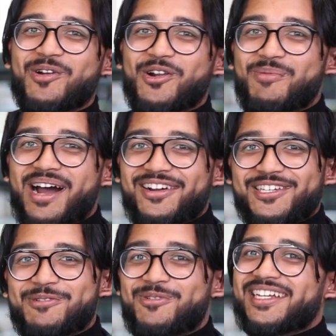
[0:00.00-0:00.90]
more about
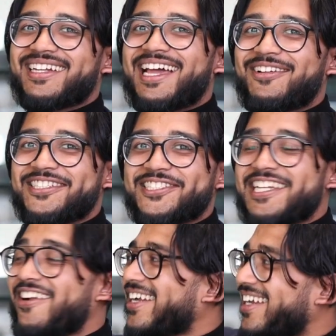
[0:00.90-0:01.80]
Kubrick and cloud
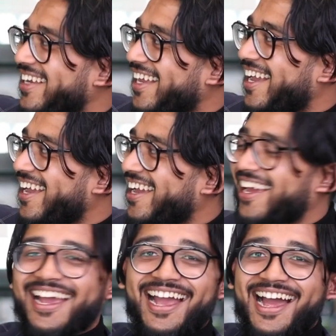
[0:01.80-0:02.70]
engineering, click here,
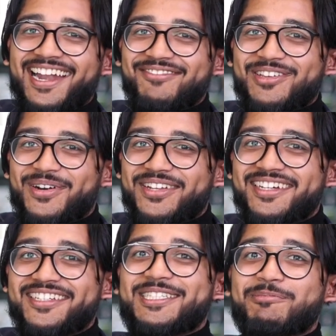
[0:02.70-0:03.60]
and if you want
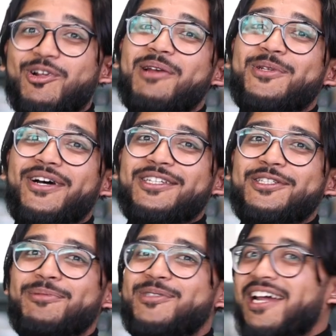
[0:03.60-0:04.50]
to subscribe to our
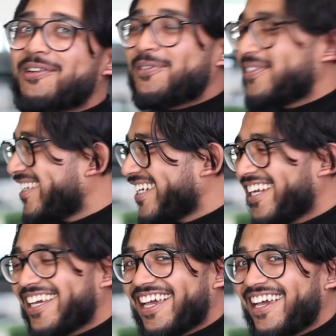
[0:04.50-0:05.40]
YouTube channel,
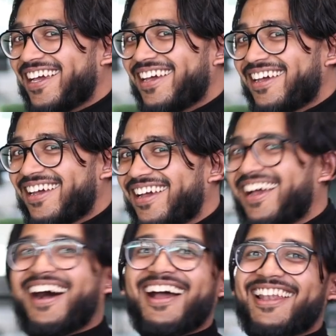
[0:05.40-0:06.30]
click here.
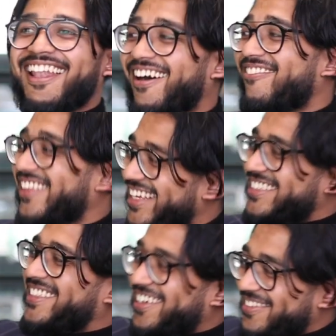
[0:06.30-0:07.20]
I love
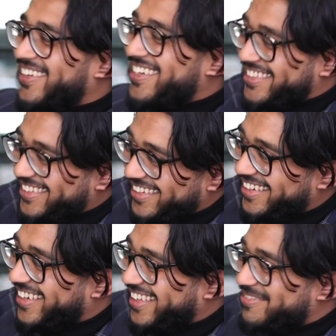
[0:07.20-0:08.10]
this so much.
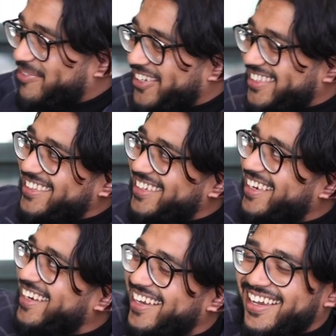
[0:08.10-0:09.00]
Look at this box.
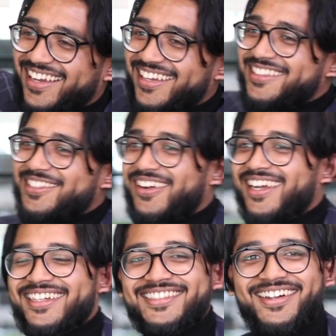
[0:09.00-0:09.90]

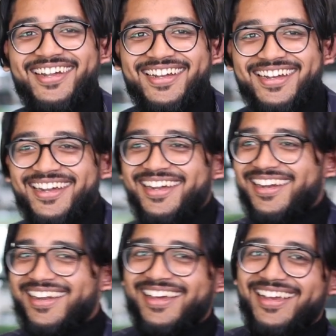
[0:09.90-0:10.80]
Sorry.
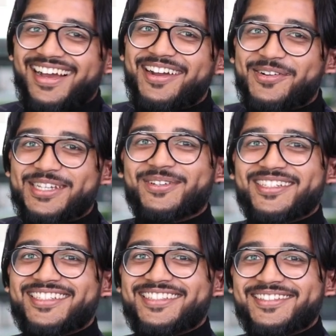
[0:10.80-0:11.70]
I always
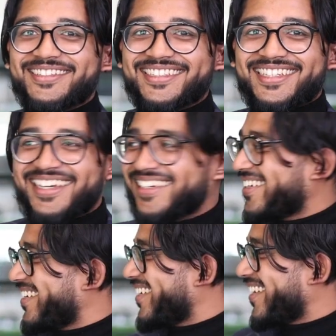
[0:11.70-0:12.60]
wanted to do this.
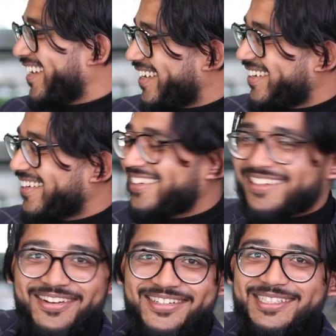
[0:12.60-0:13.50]
Click,
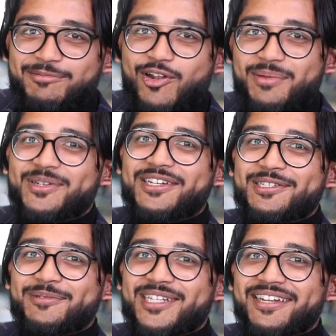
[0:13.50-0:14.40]
go and subscribe to our
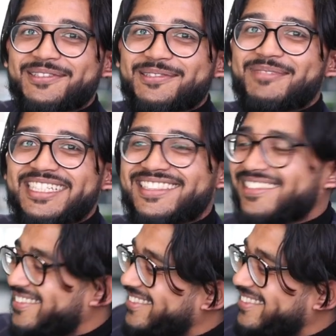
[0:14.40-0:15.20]
YouTube channel, please.